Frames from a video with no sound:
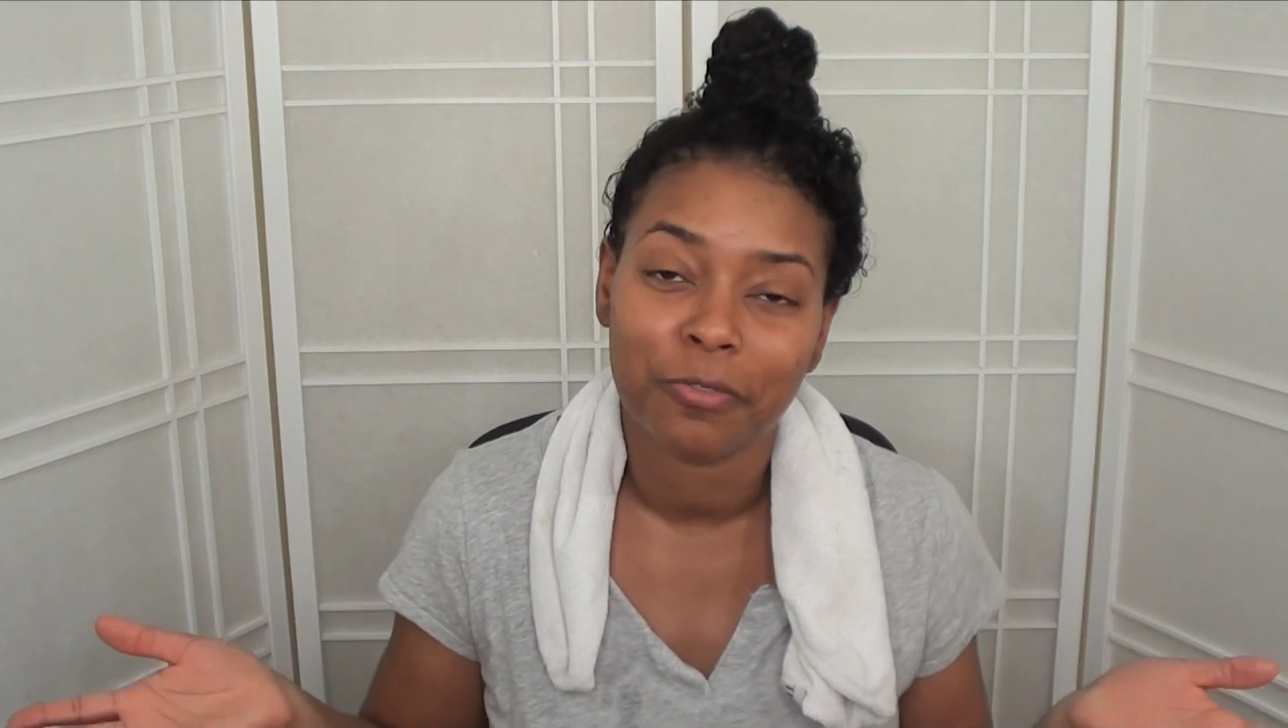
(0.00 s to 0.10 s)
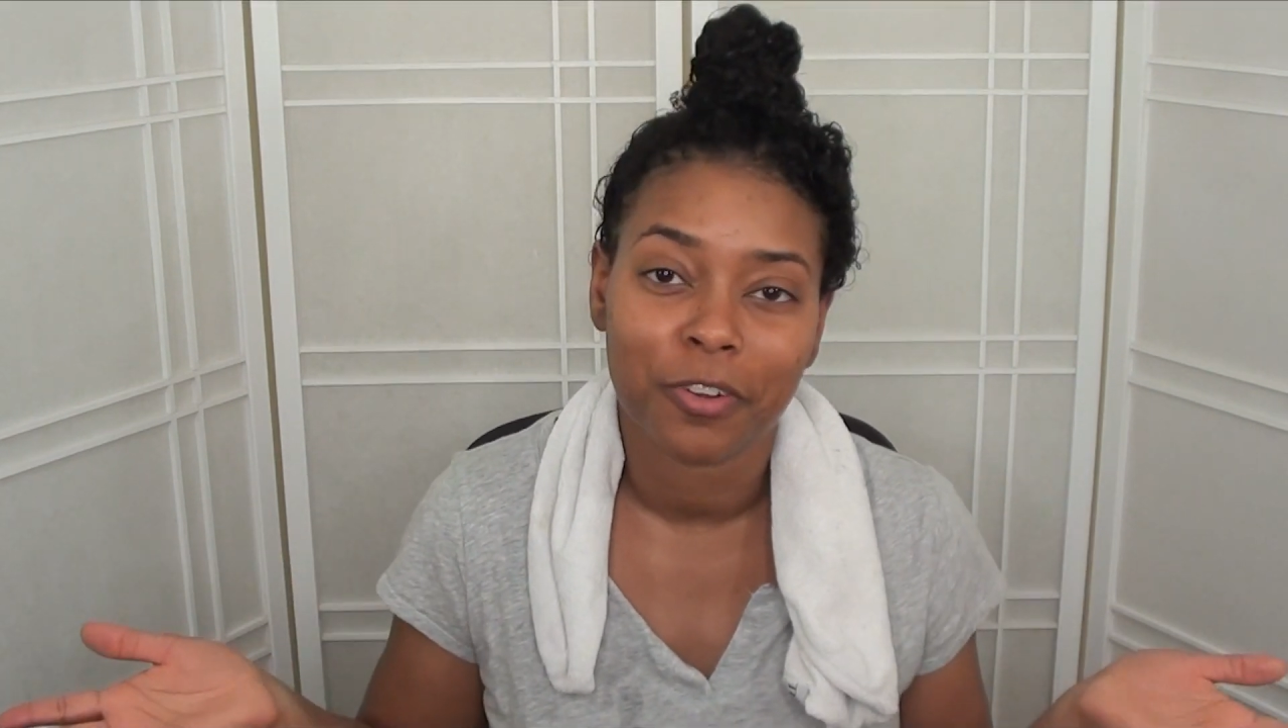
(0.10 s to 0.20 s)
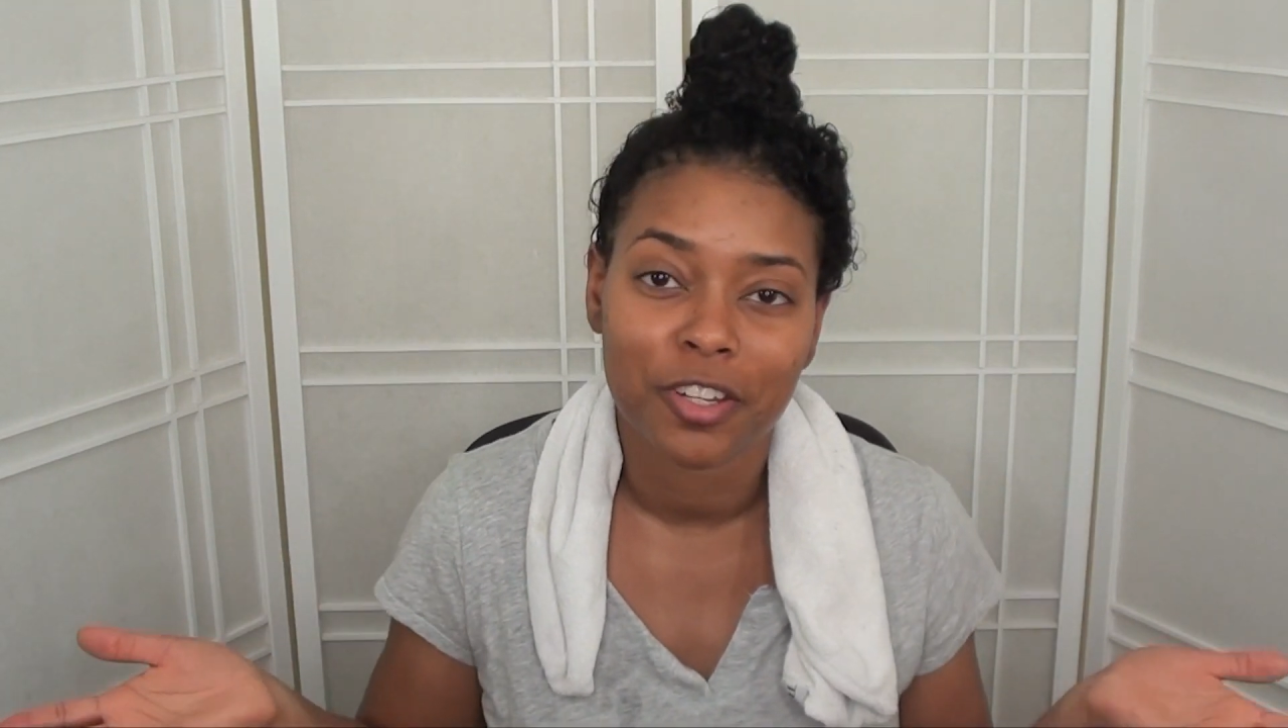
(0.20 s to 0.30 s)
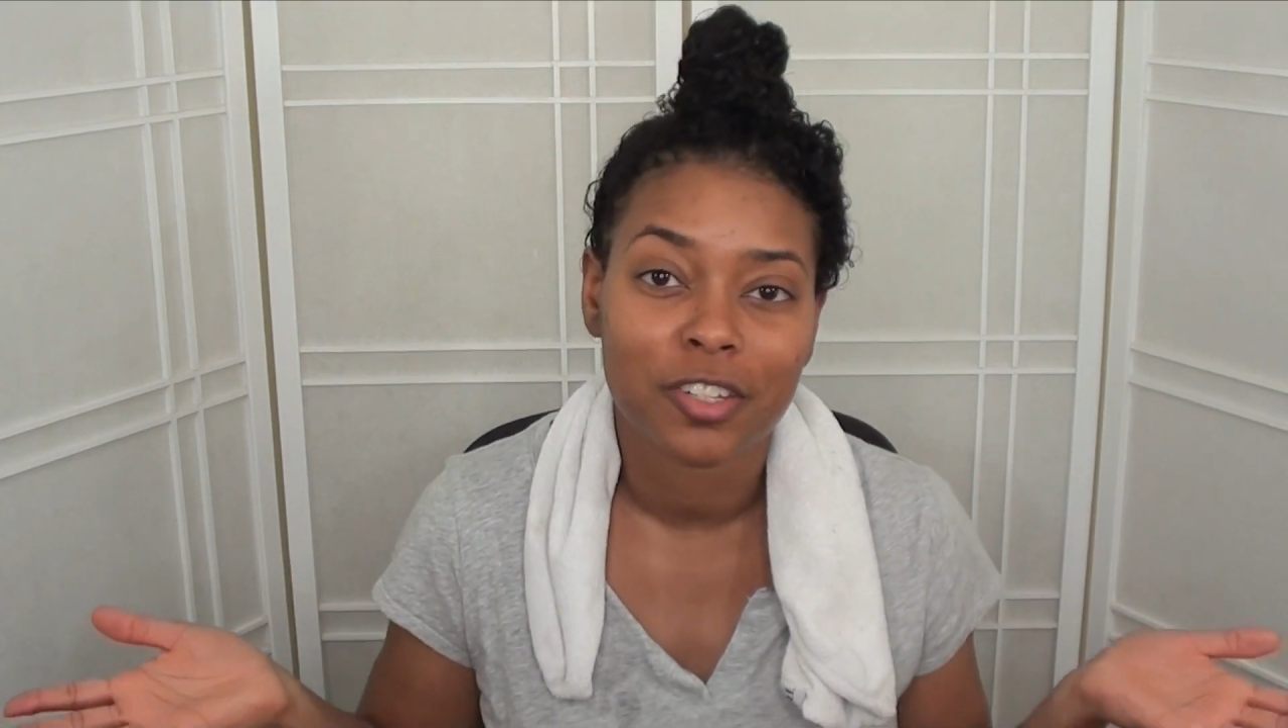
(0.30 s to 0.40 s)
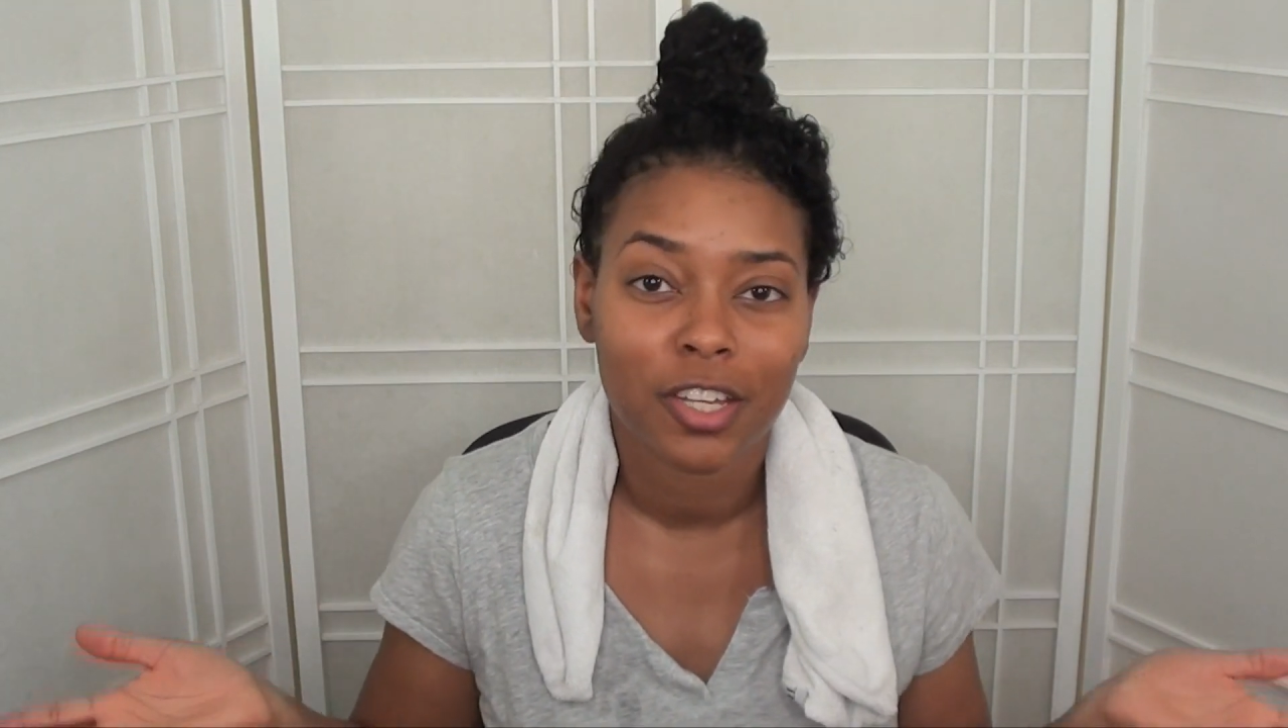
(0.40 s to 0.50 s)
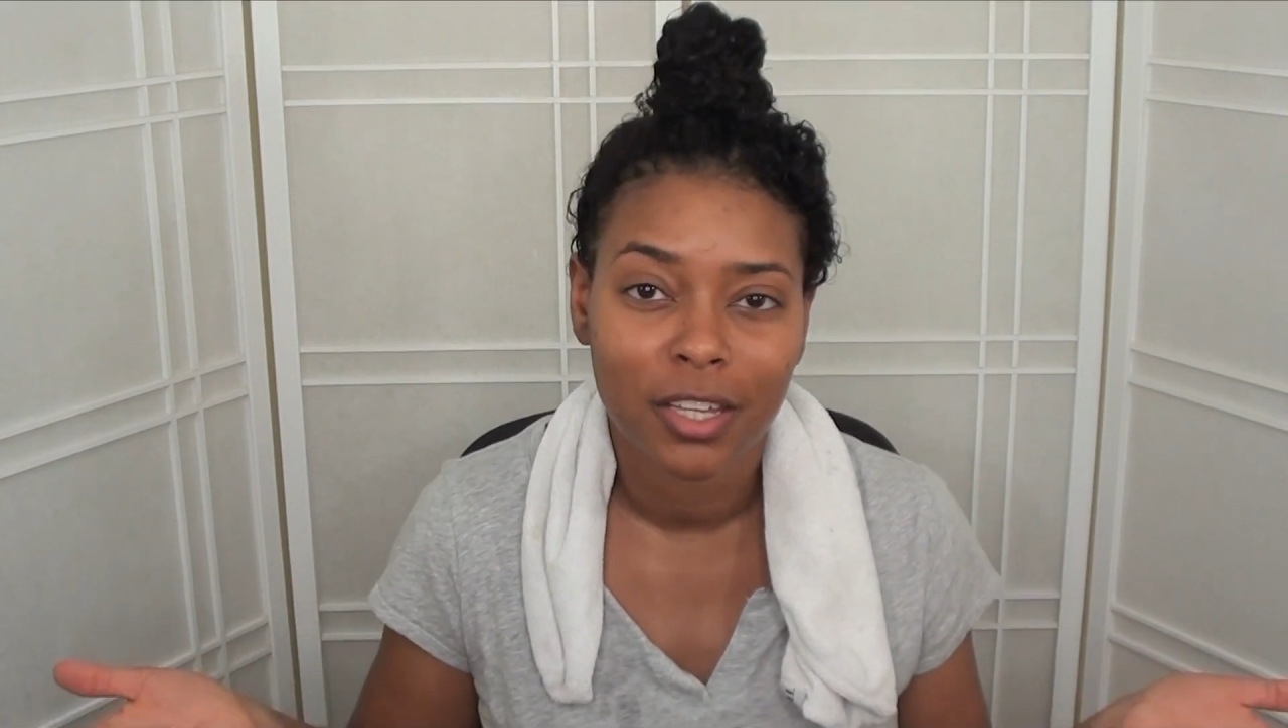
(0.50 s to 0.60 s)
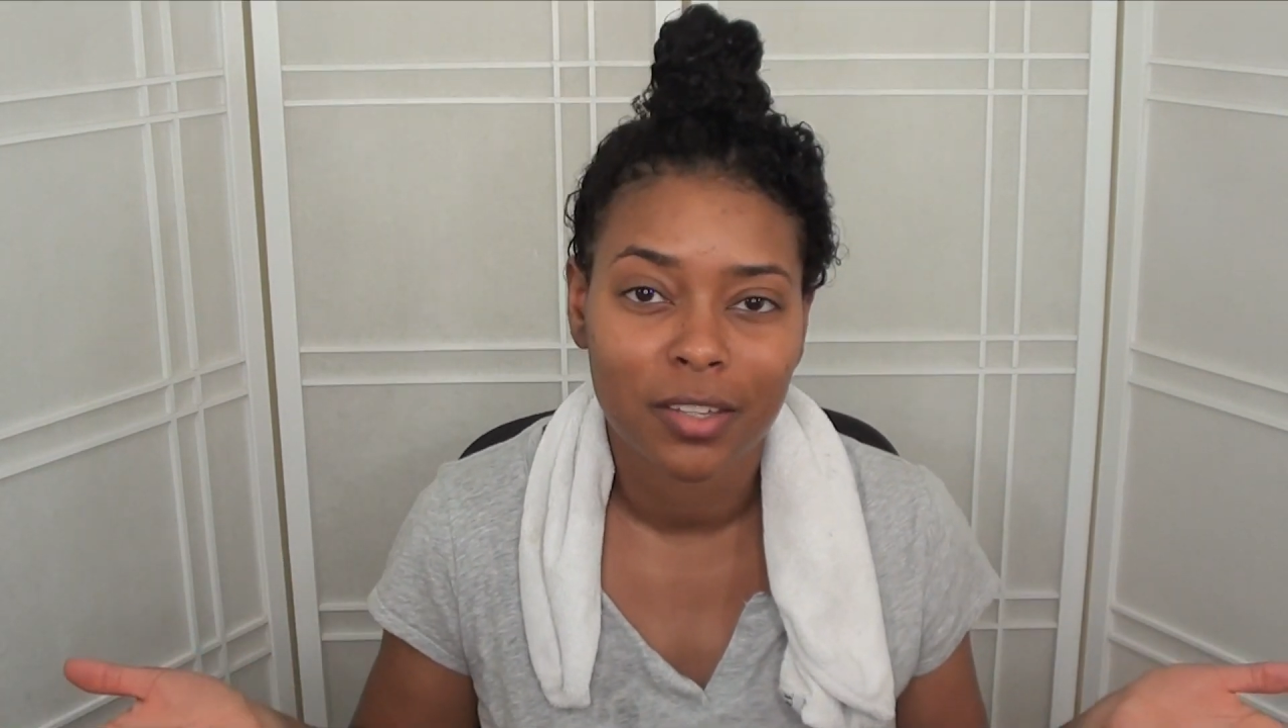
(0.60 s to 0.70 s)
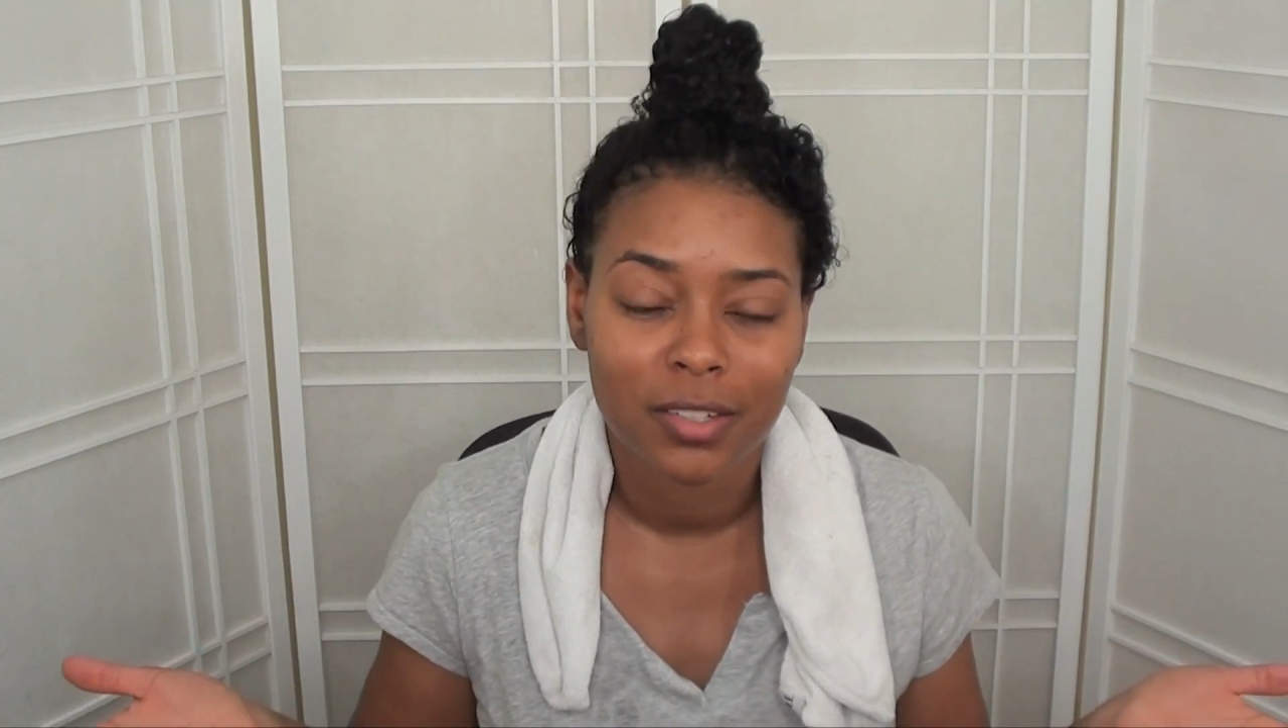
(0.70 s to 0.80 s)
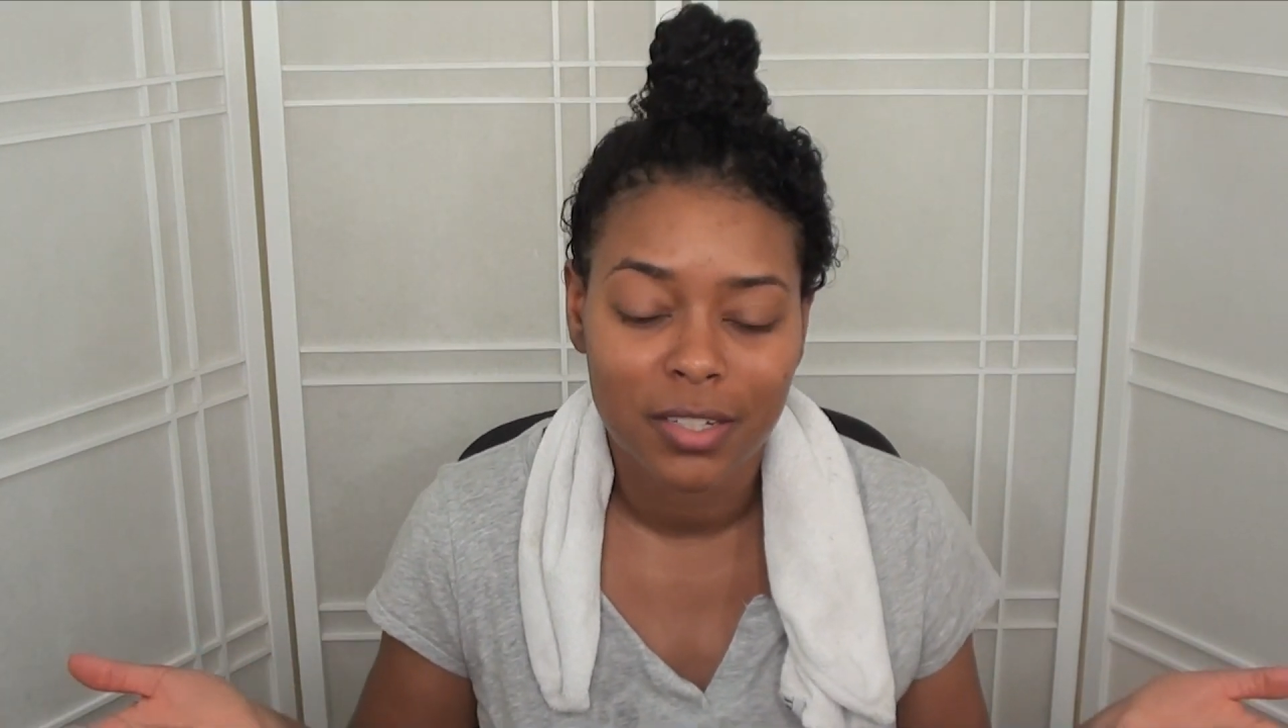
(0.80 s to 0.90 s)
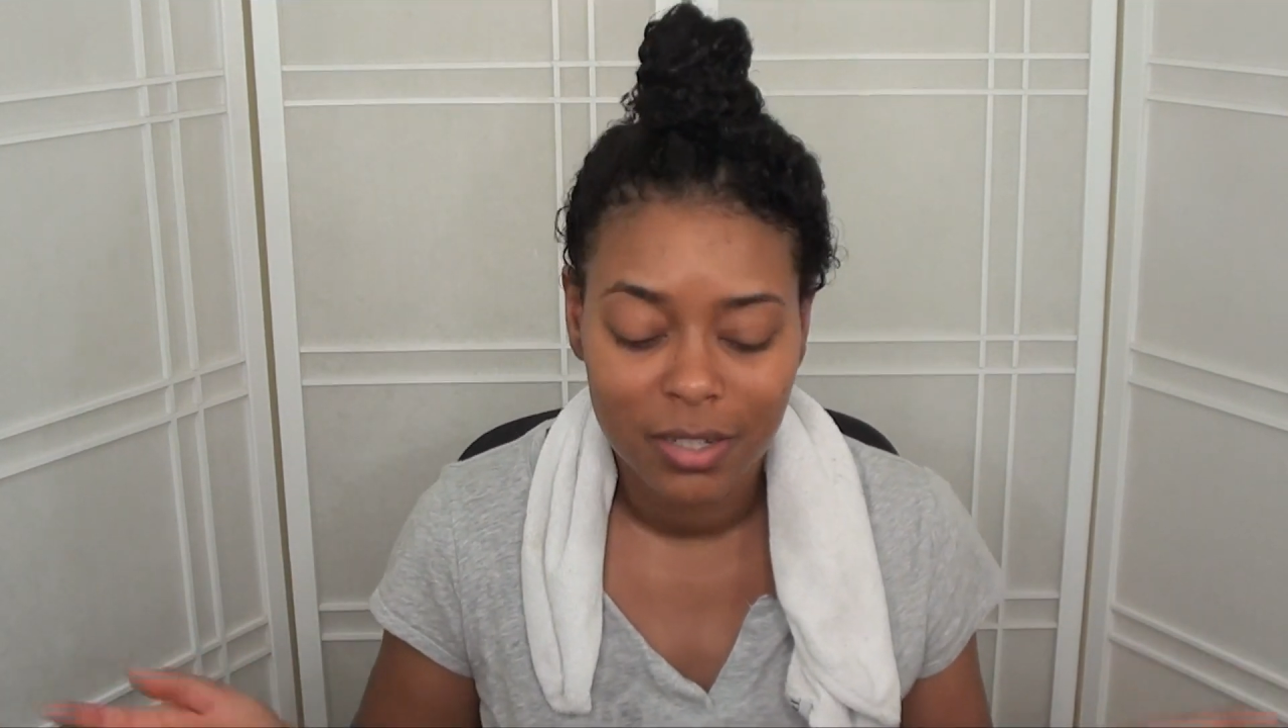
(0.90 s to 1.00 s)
a fresh cut,